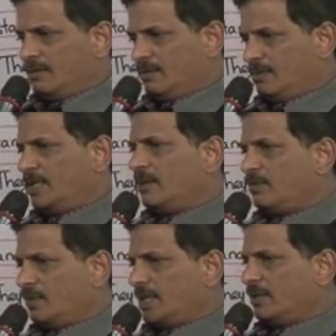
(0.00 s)
Why
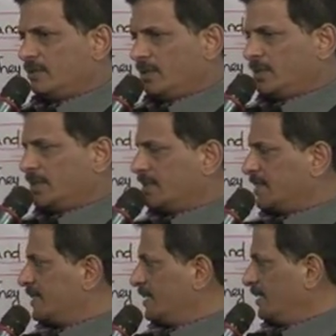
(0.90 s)
are you not
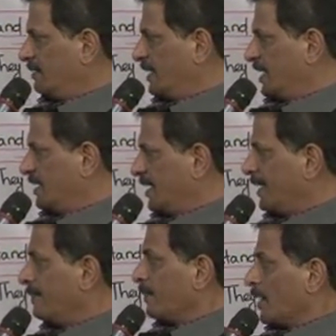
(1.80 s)
interested in living here?
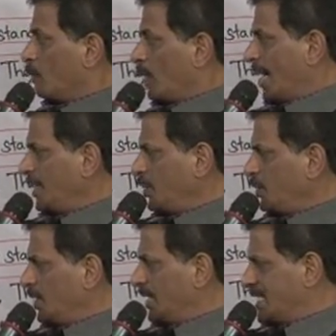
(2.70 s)
Why do
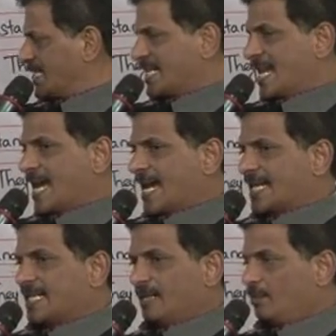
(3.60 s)
you
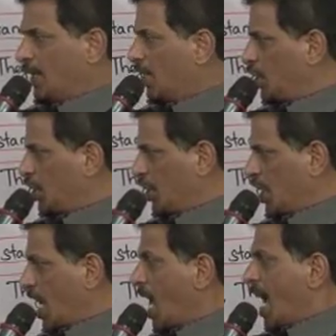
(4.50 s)
dislike living
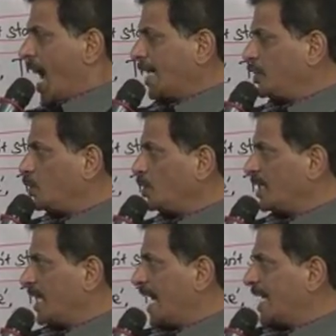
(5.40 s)
here? I
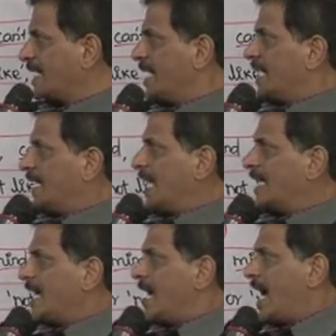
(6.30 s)
don't like,
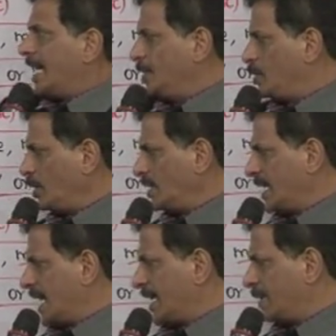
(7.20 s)
I don't
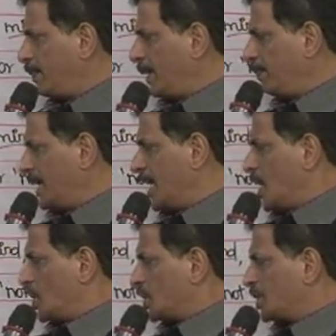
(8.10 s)
like people
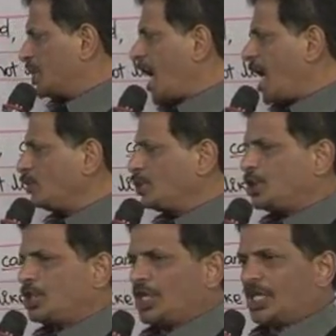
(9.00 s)

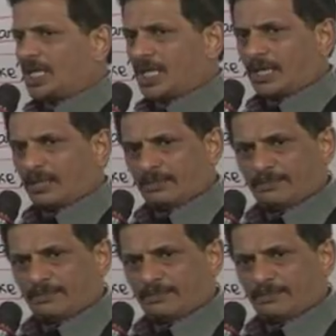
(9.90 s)
shouting.